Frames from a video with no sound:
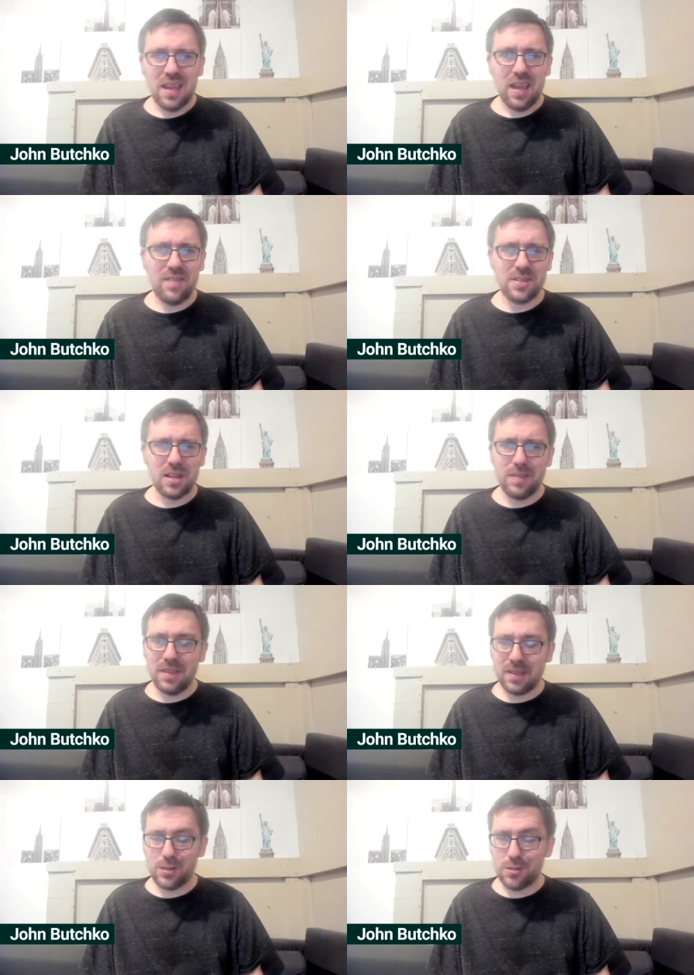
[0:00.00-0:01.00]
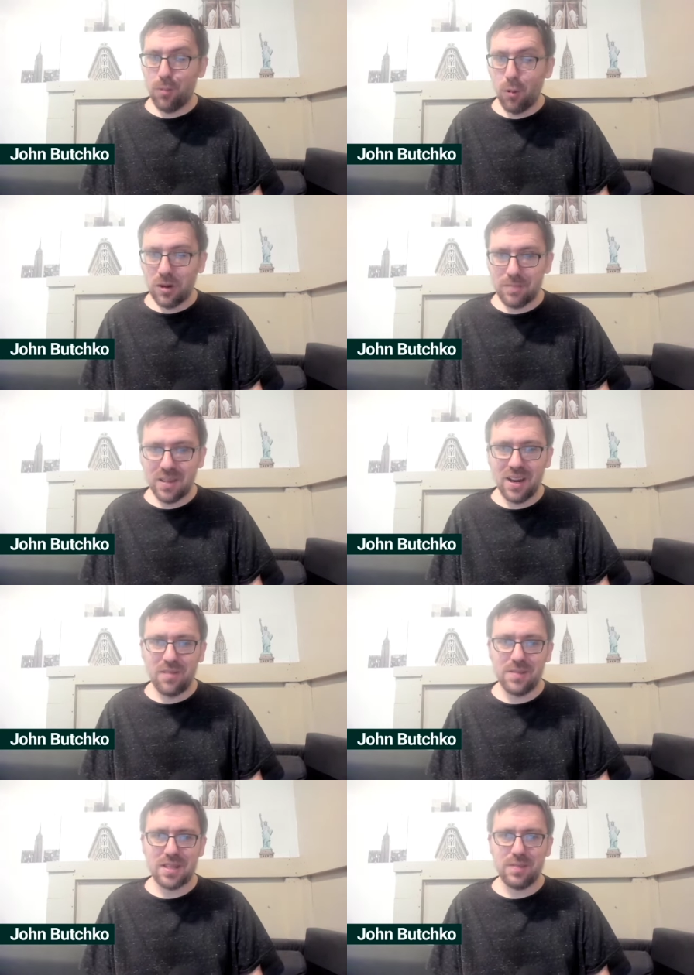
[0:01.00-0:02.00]
If he's going to be like a supporting player,
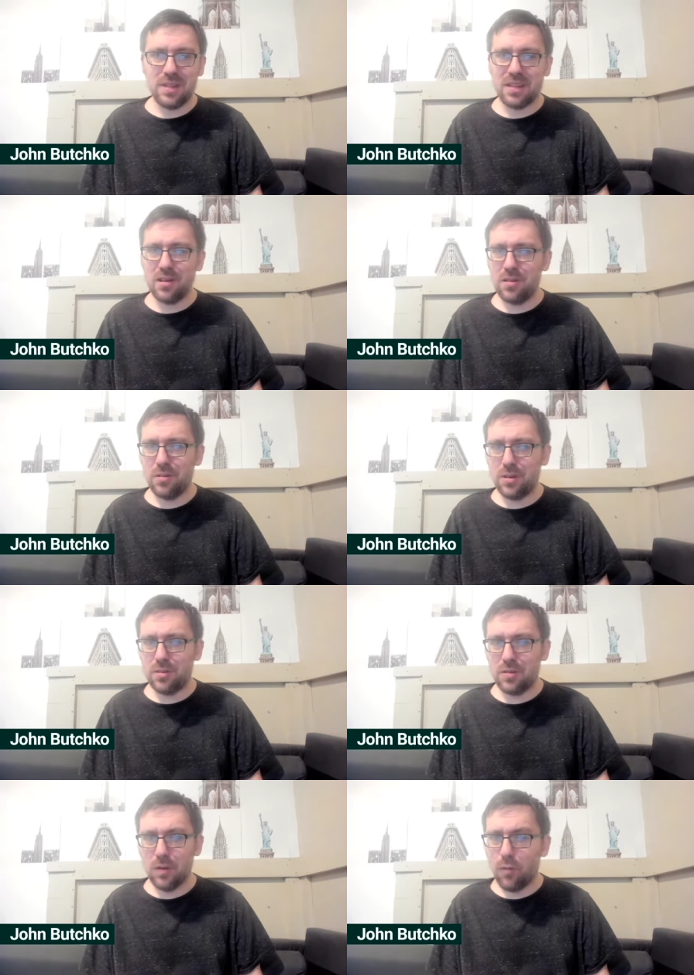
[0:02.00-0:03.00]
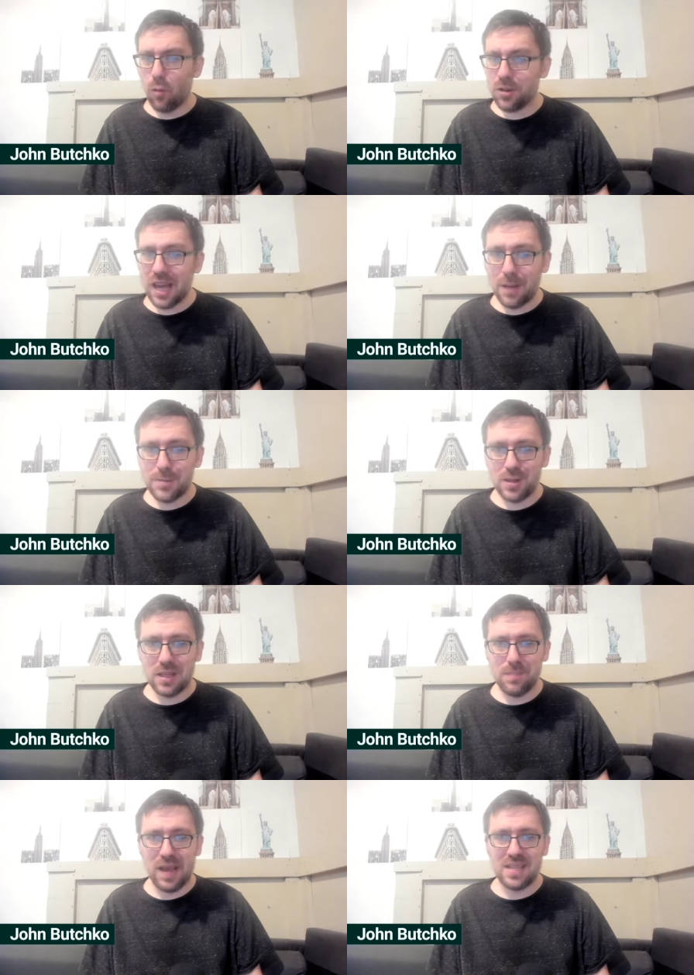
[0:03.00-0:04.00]
if he's going to be like, you know, the, the fourth option in
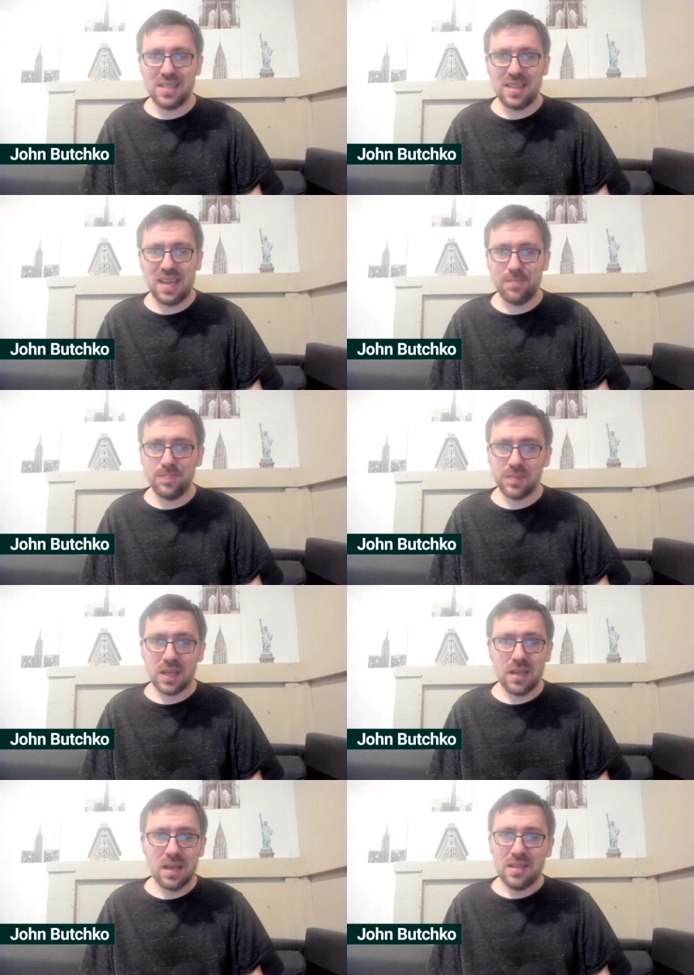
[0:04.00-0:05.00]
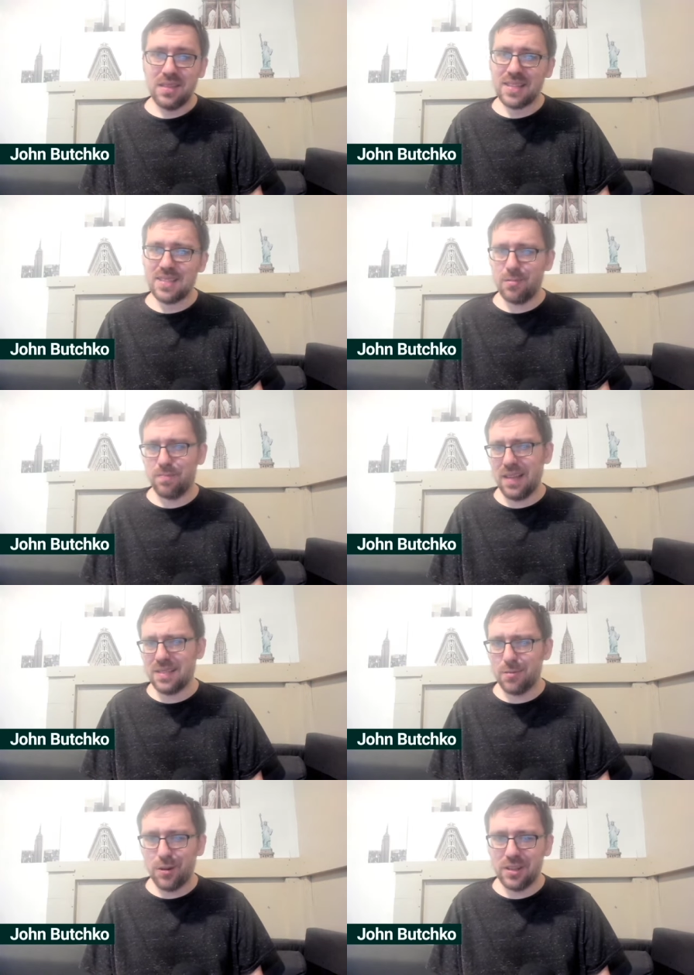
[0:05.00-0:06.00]
the passing game, that's a
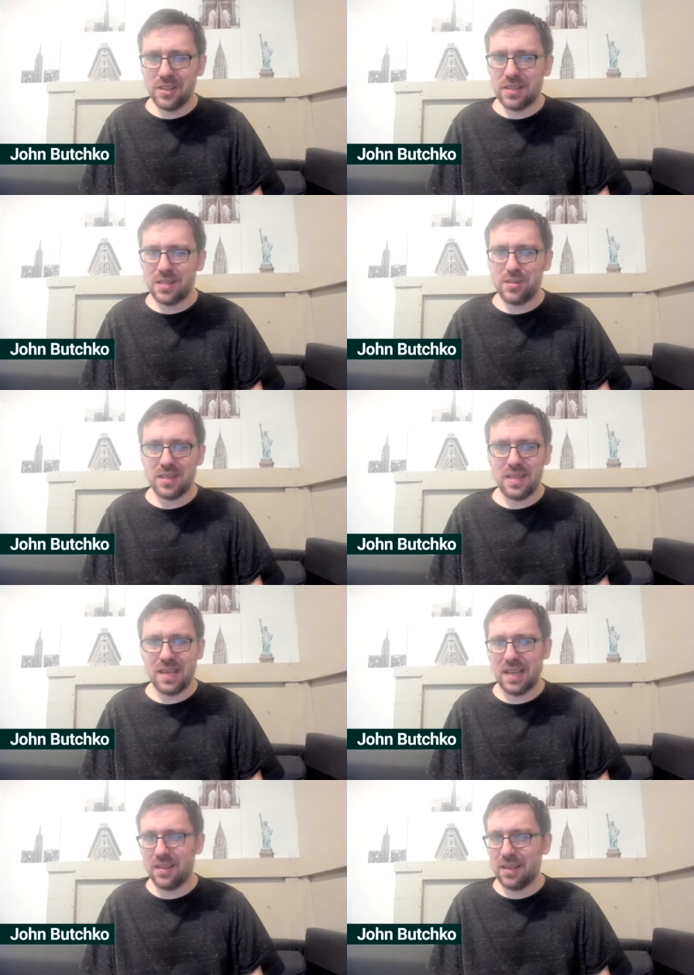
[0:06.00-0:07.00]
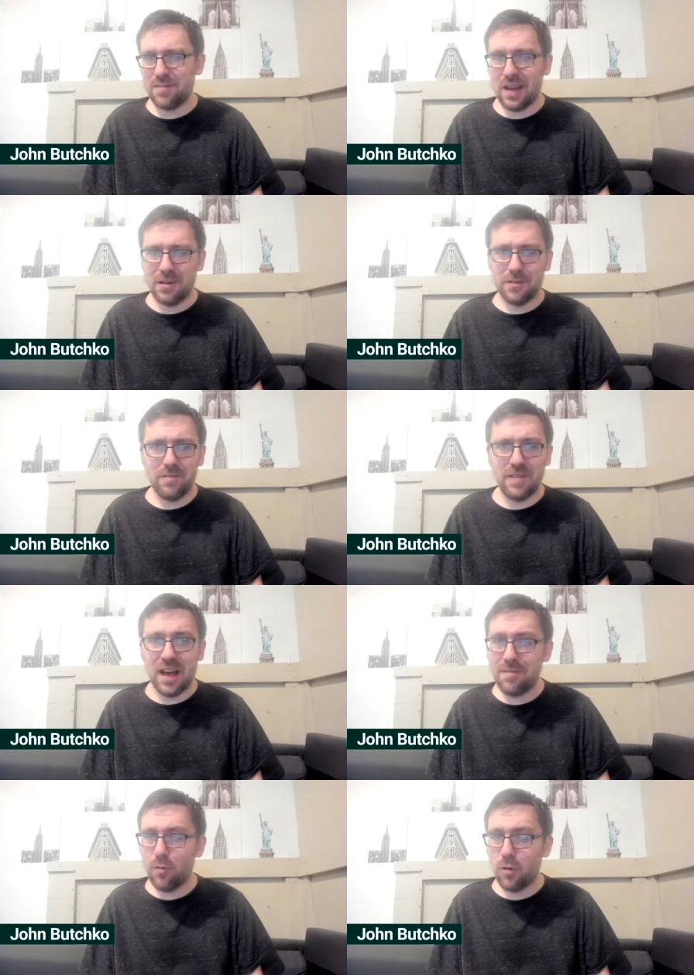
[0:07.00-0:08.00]
that's a roll of the dice you can take at like I don't know
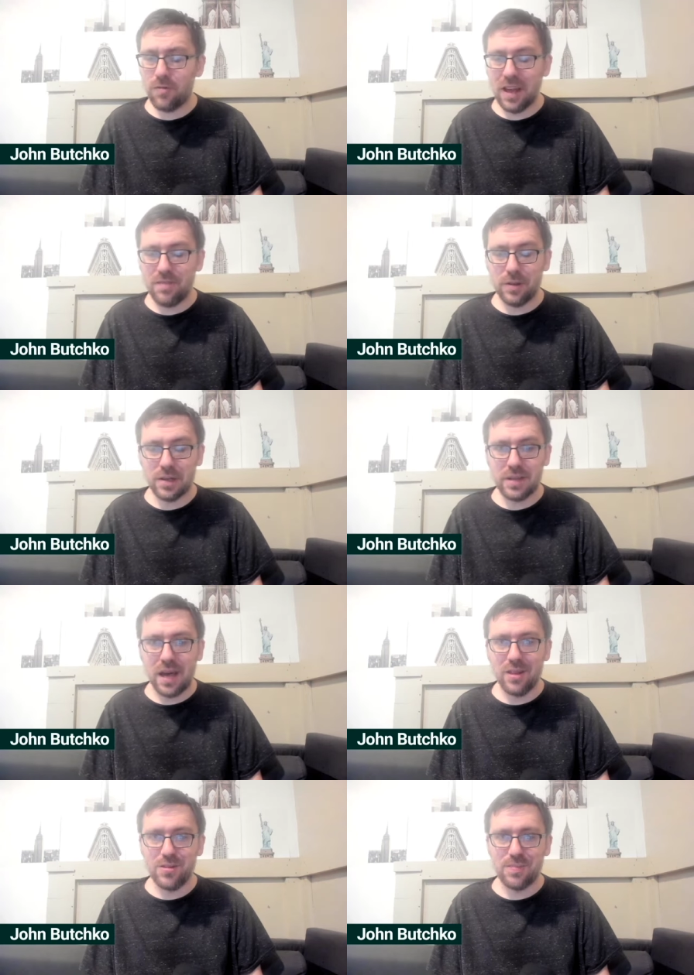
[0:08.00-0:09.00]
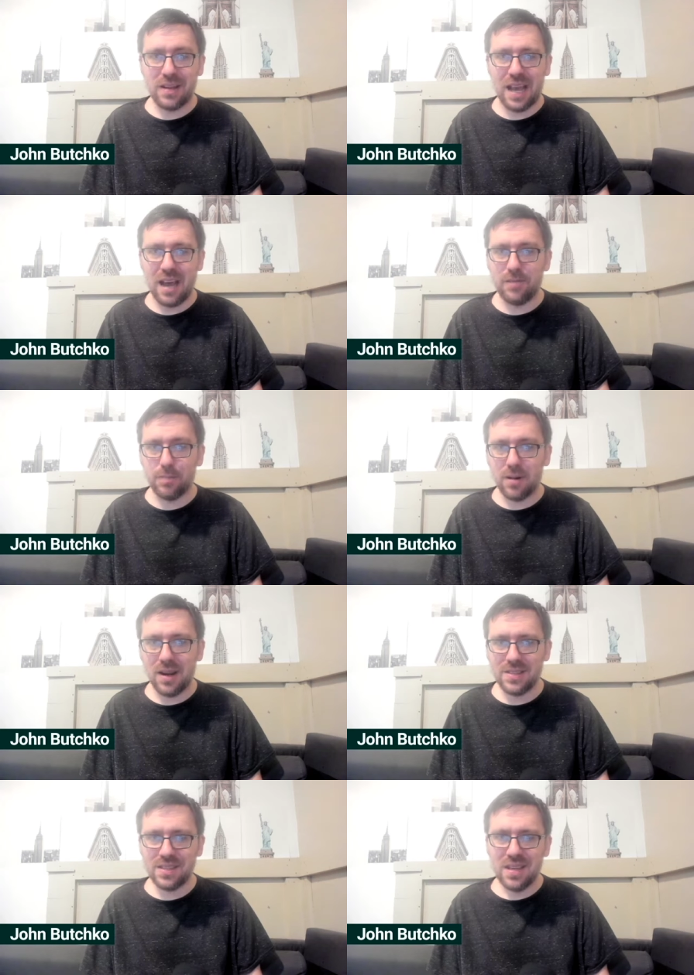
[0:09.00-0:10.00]
five four or five million dollars, about half the
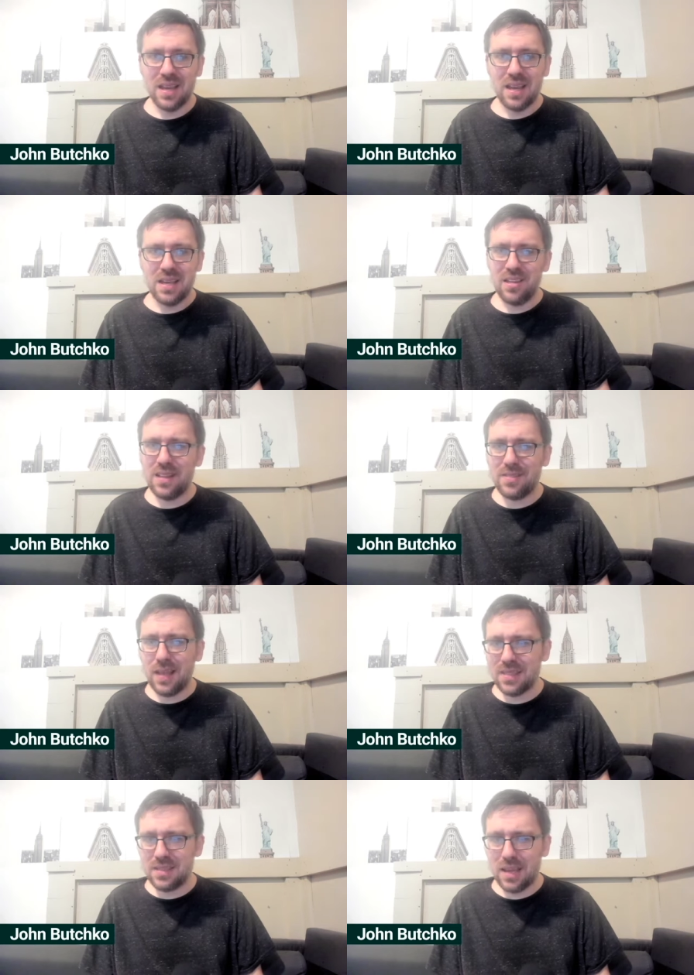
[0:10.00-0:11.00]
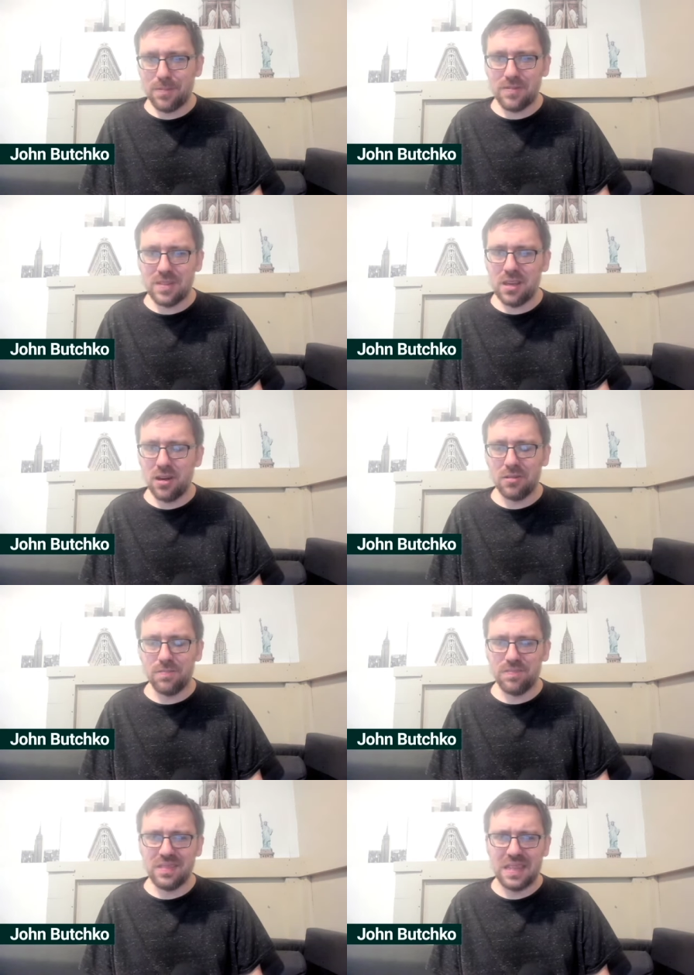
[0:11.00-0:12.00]
price you know that that's the type of deal
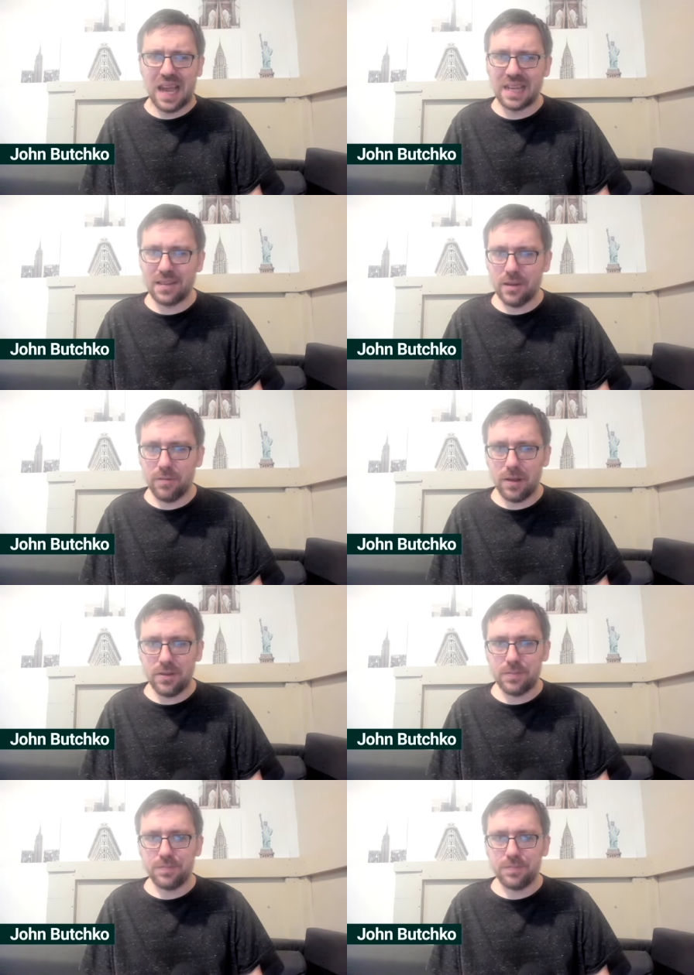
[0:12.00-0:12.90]
I can live with.